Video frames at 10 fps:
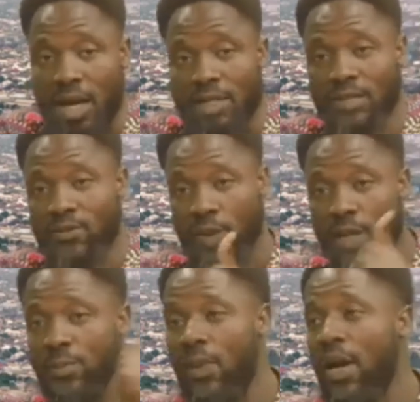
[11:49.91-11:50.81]
is
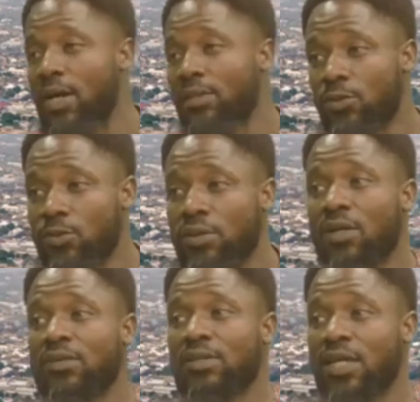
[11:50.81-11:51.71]
way back
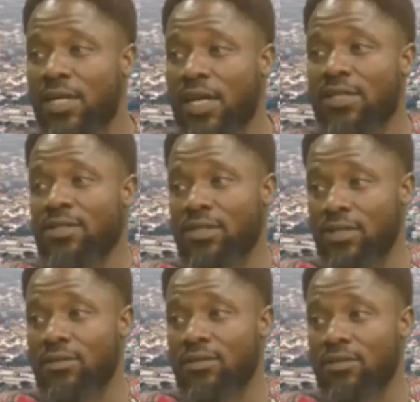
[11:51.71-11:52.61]

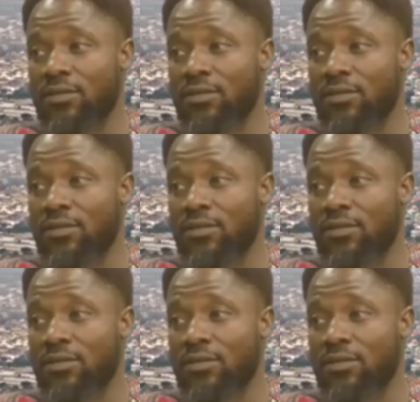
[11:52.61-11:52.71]
2019,